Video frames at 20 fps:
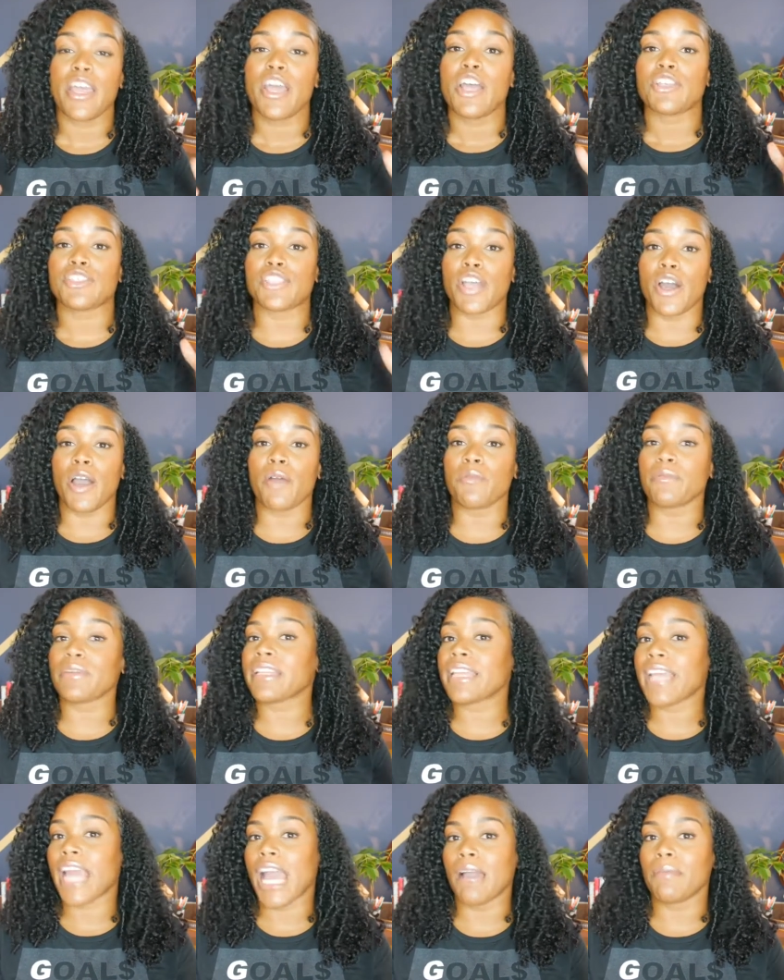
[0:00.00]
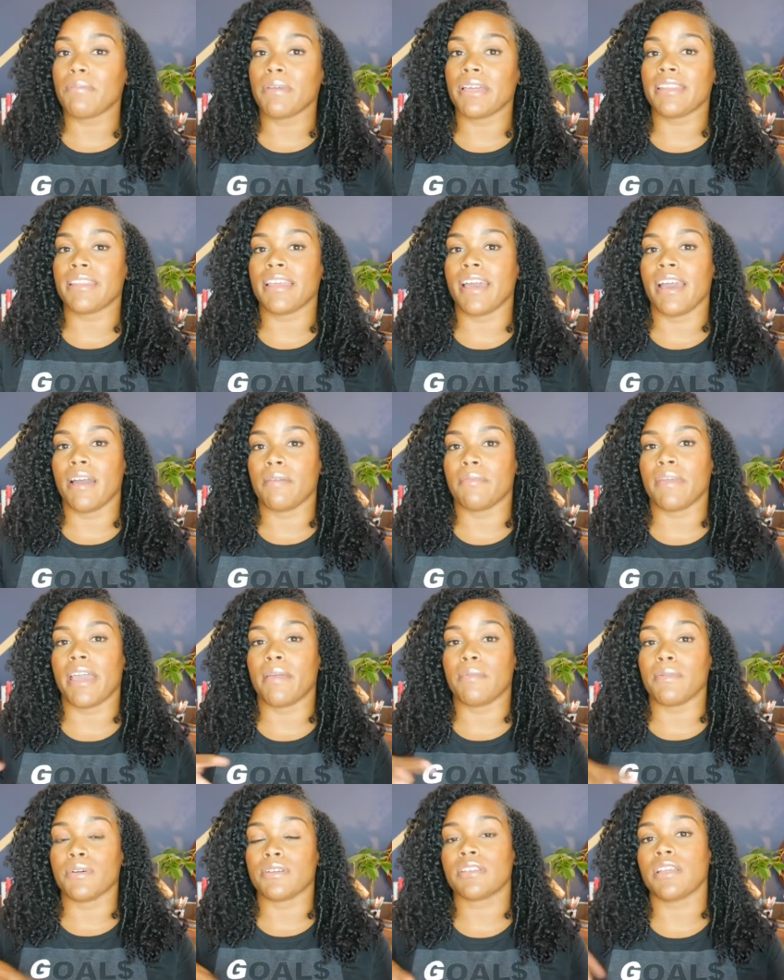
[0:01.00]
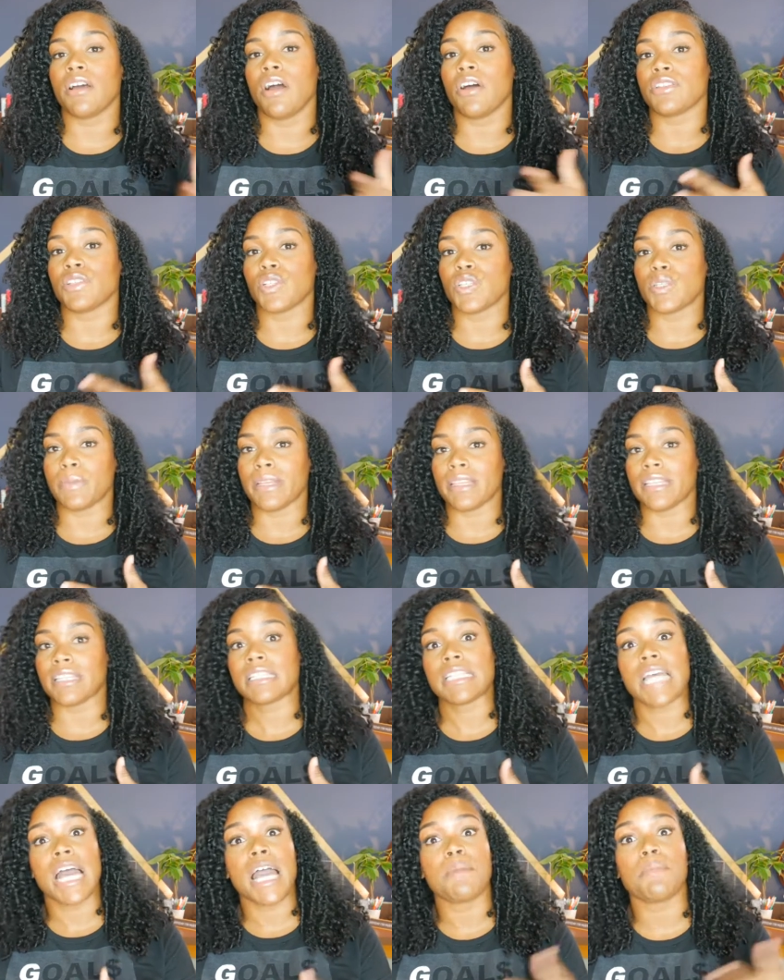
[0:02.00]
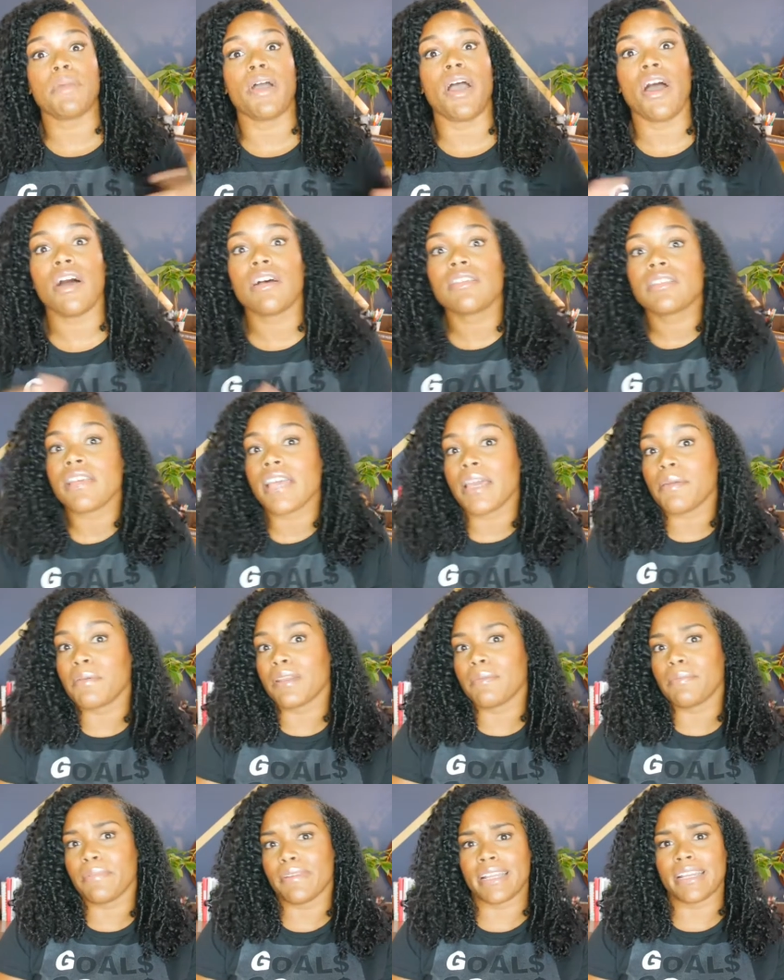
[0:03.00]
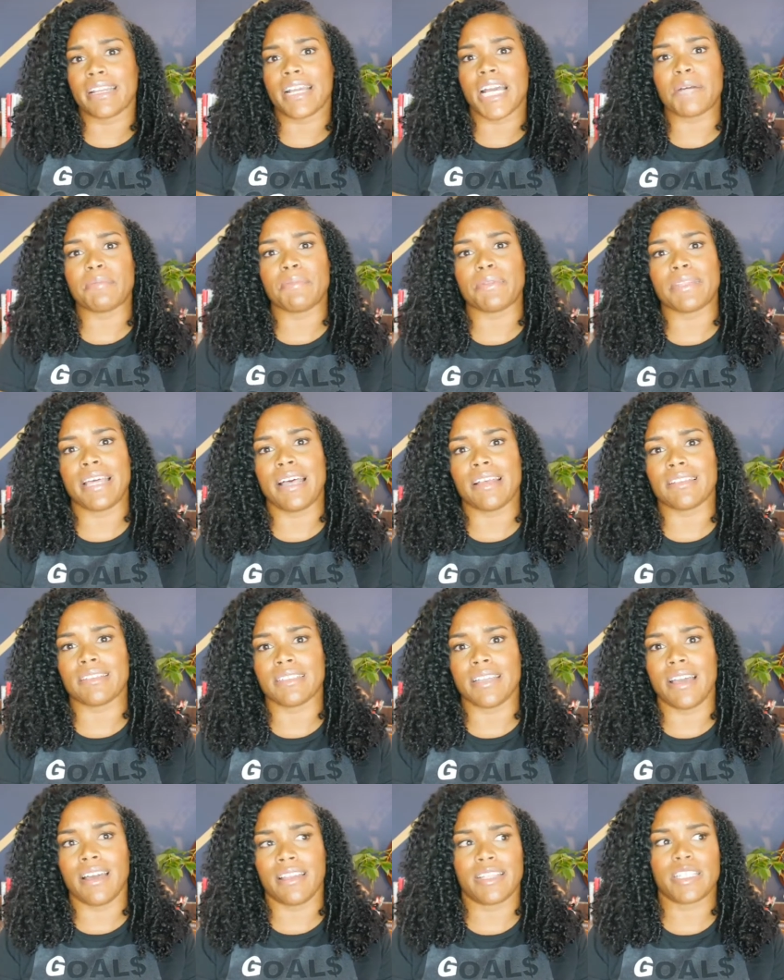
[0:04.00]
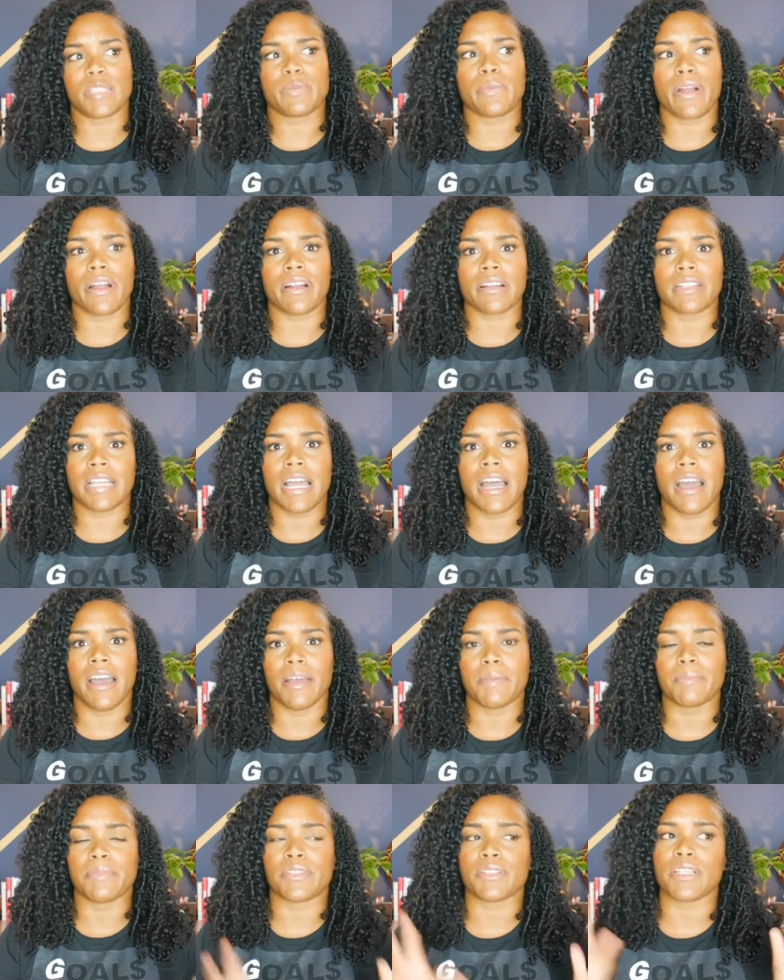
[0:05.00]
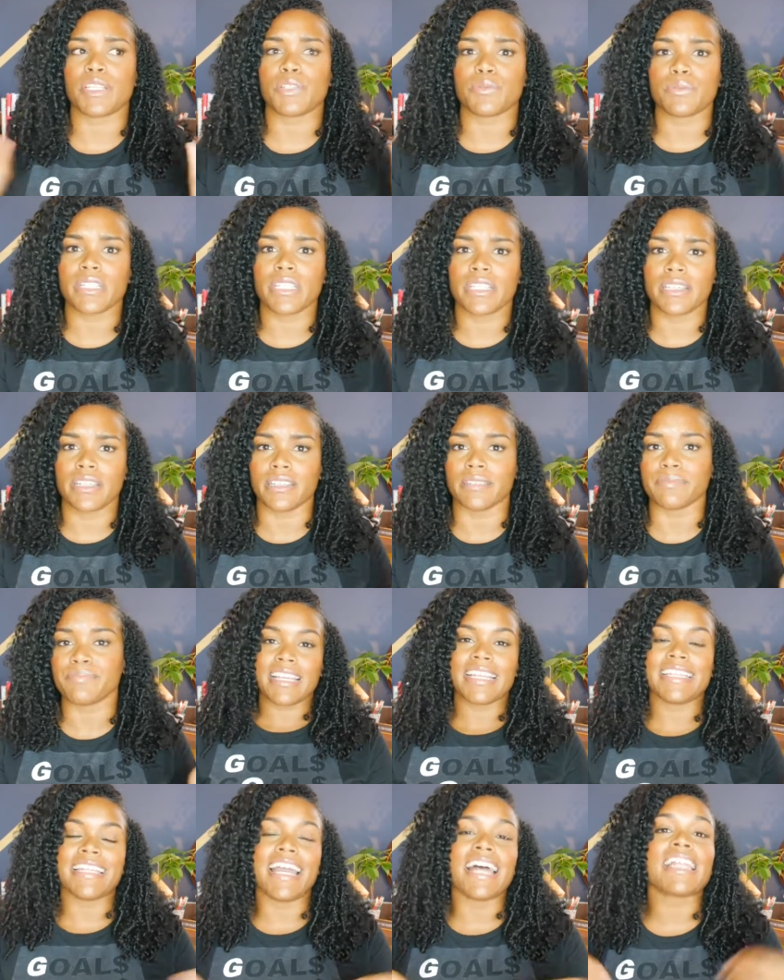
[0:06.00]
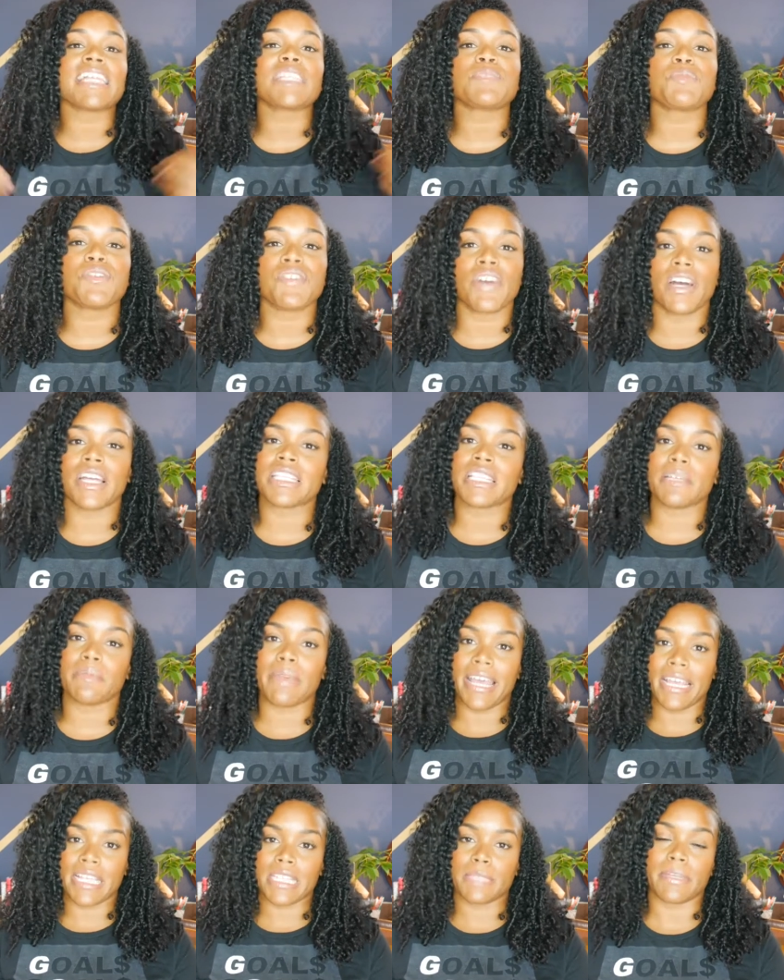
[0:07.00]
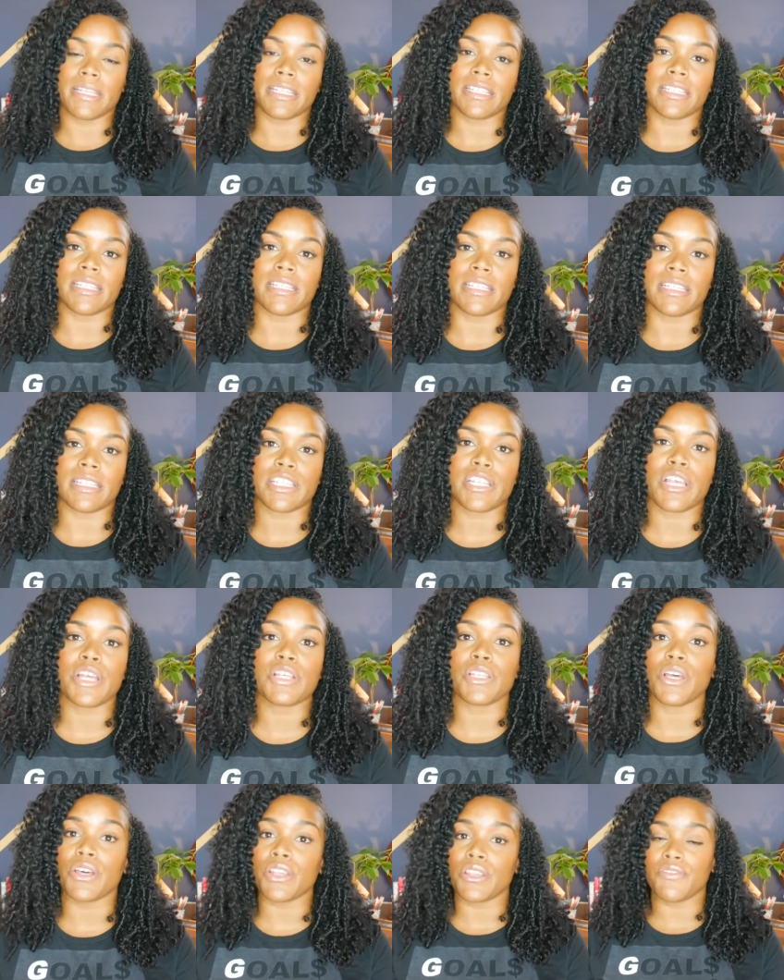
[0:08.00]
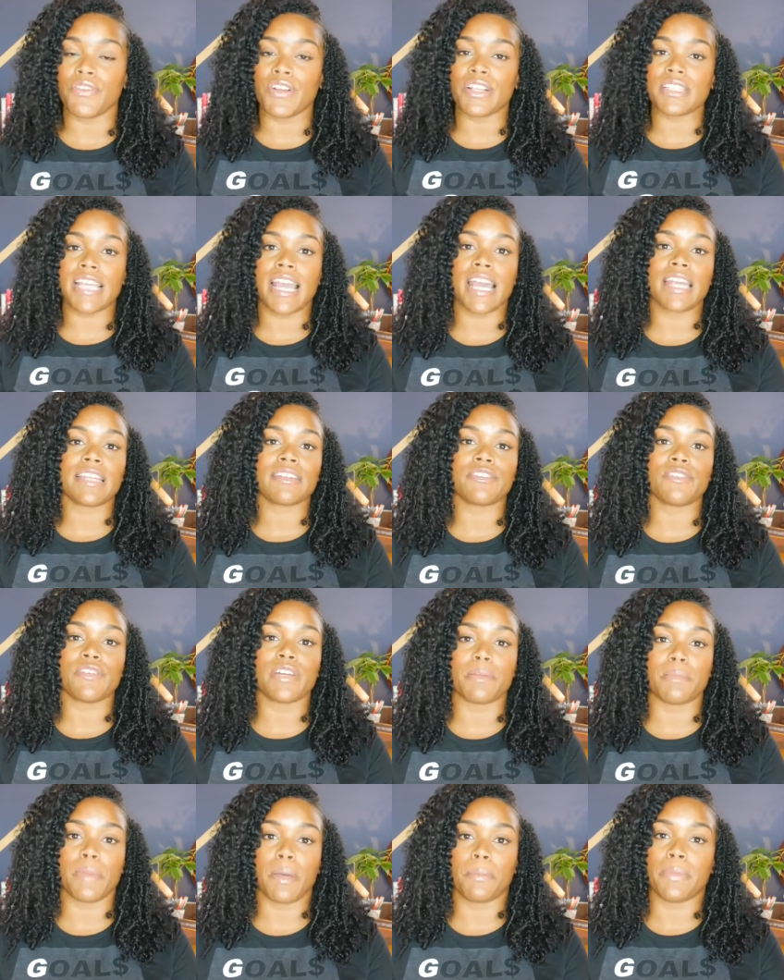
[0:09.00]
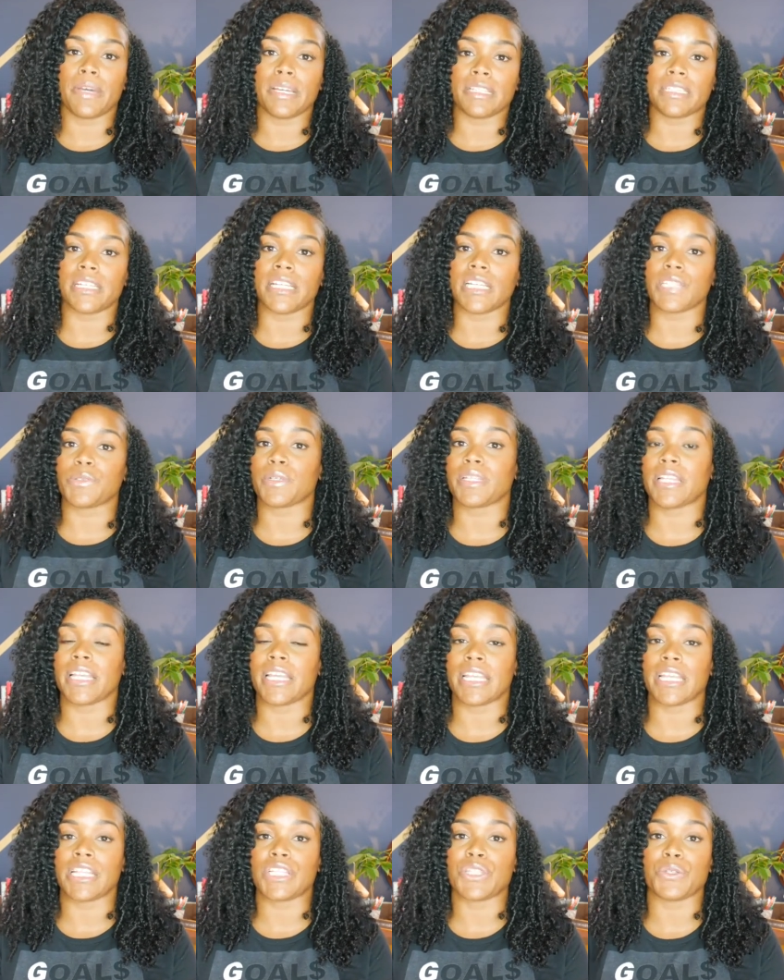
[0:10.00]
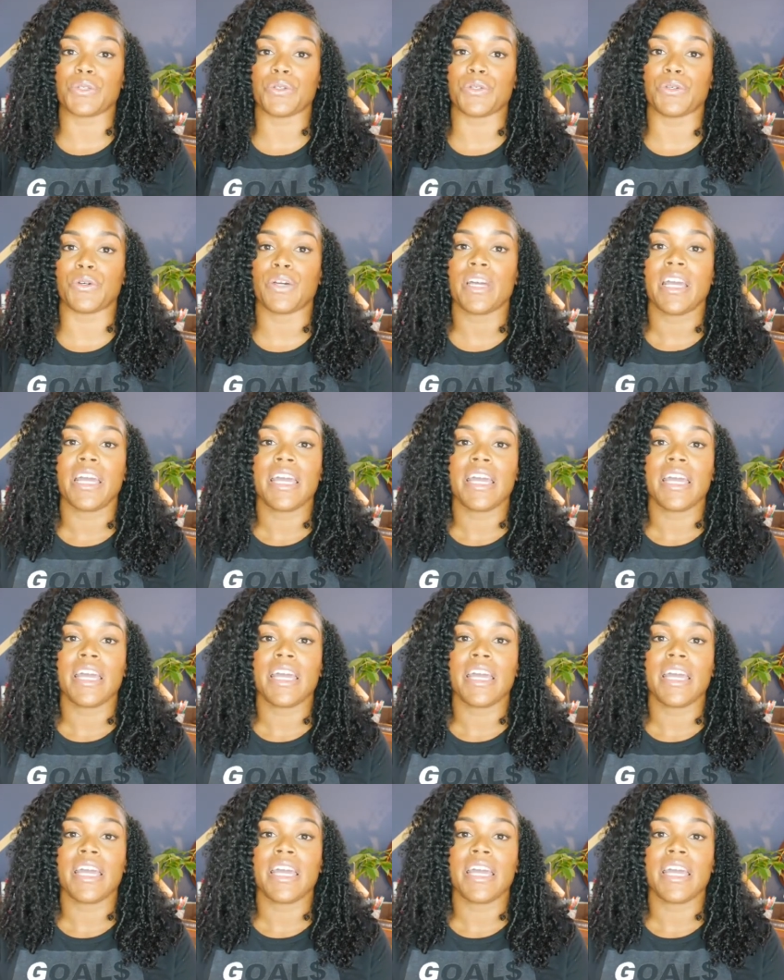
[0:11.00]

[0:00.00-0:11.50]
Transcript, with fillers: So I'm really happy that I'm able to also spend this time, but also able to bring in a couple thousand dollars part-time. So that's really good. Now let's move on to my expenses. So the first category in my budget is related to